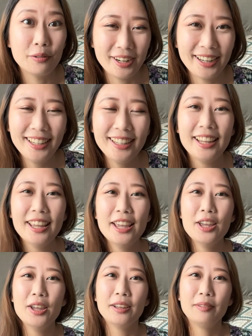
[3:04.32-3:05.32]
right?
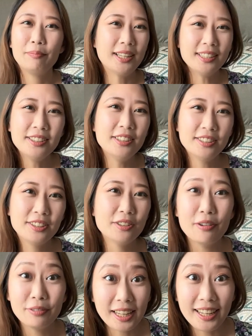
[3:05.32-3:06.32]
Because there's
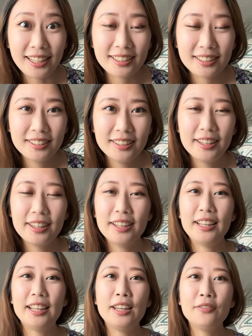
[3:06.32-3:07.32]
no need.
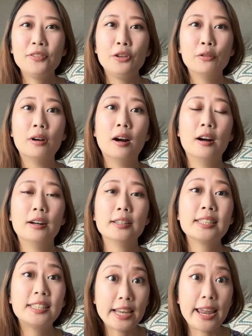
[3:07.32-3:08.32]
If you are
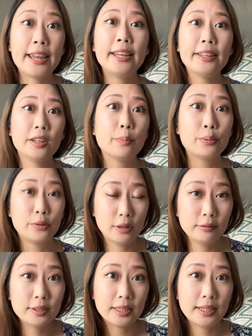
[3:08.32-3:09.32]
stay in the
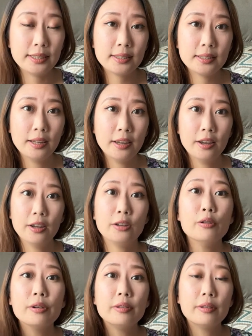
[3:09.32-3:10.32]
process,
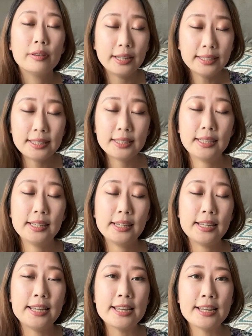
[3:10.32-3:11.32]
this
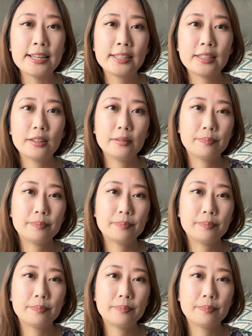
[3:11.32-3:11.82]
is